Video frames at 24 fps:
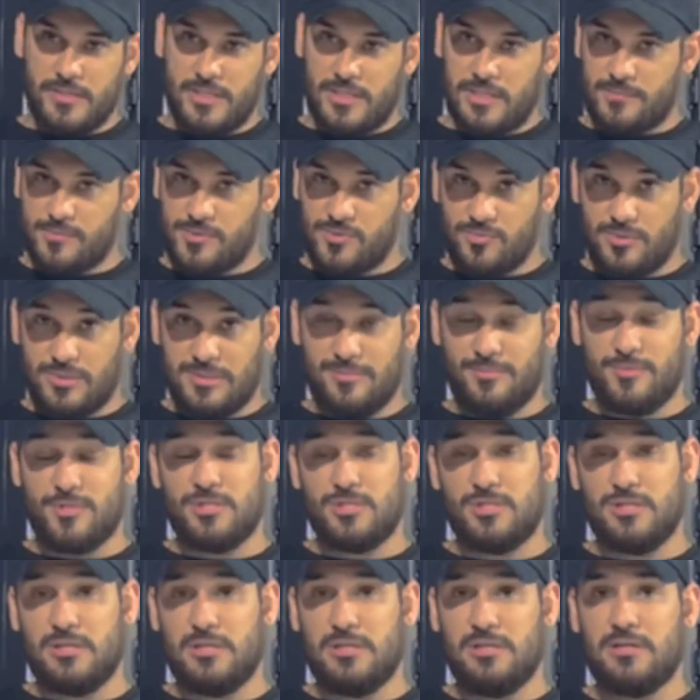It comes with the
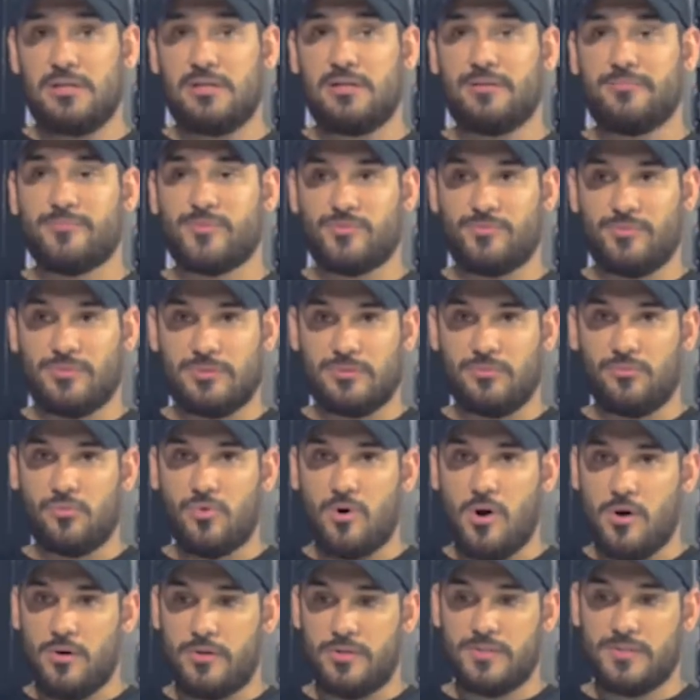machine, comes with the
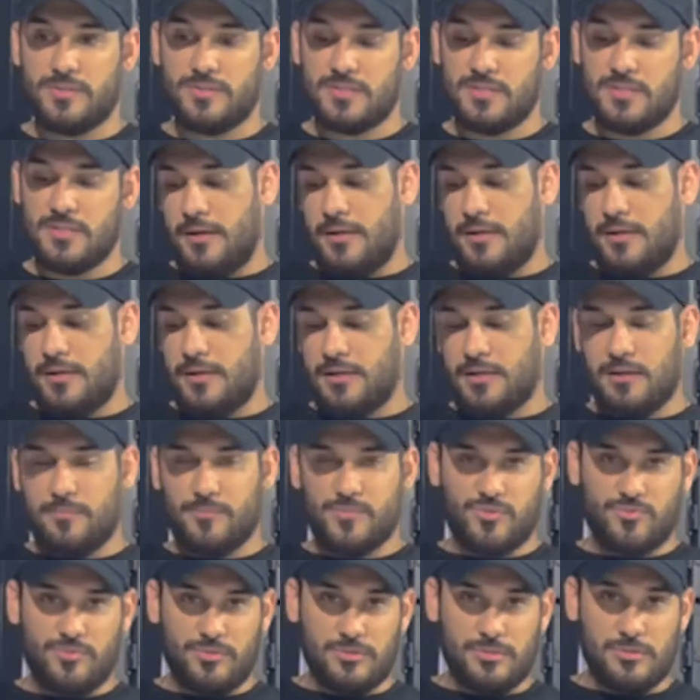walnuts, it
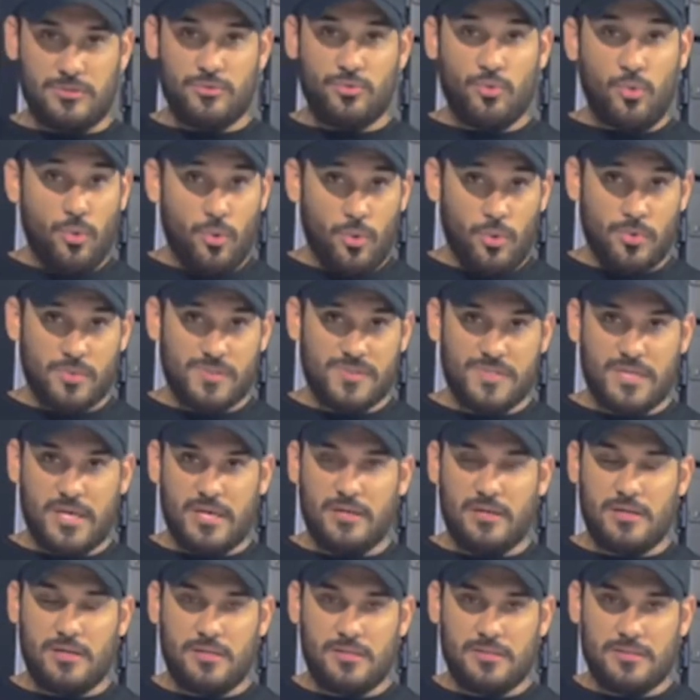comes with the tools
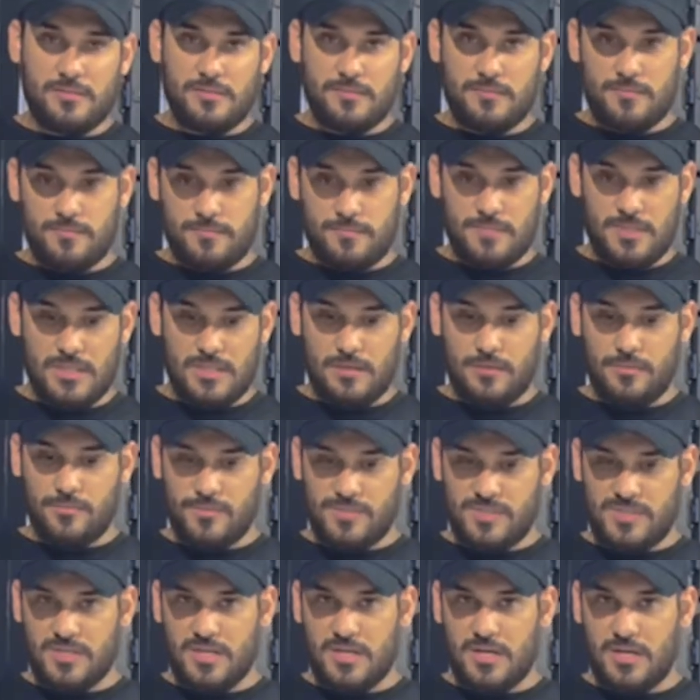that you need to,
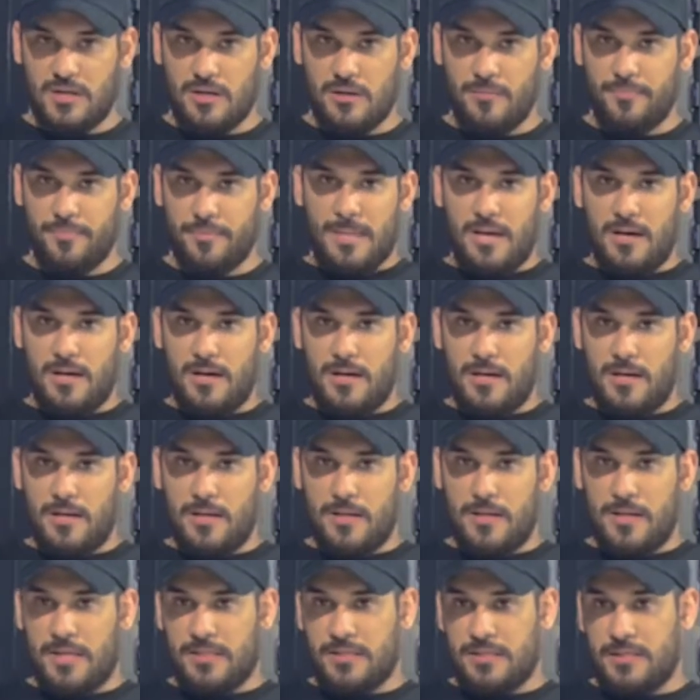set it up
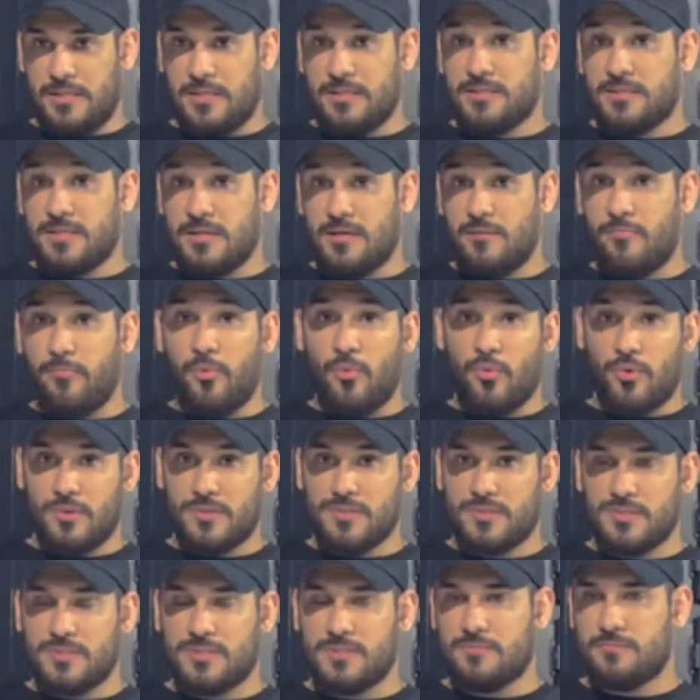at the intake
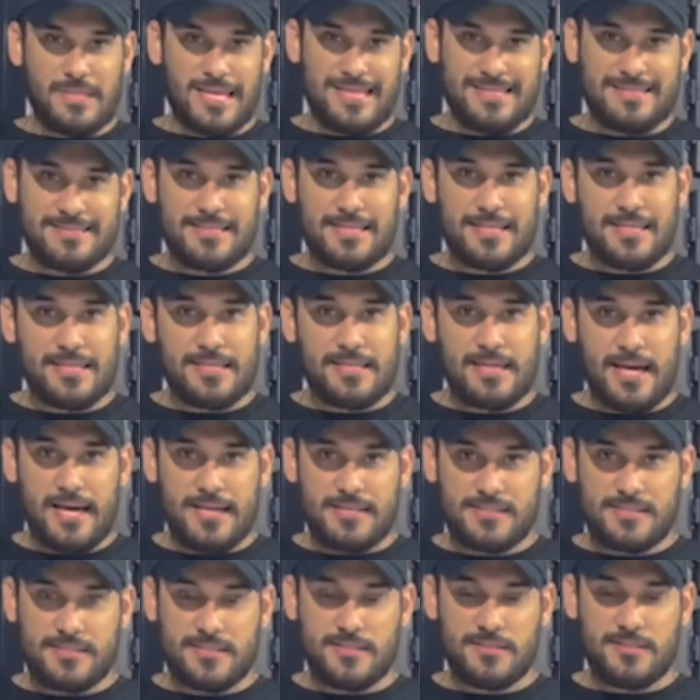ports, intake
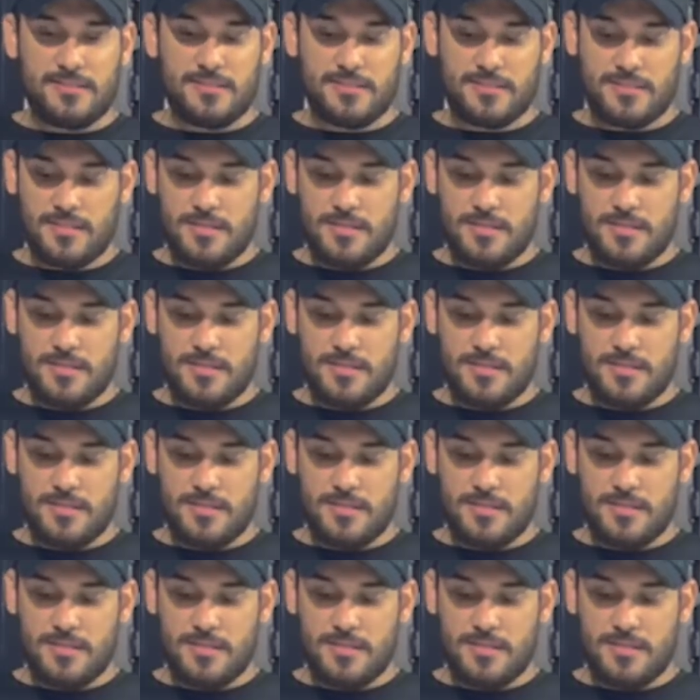gaskets.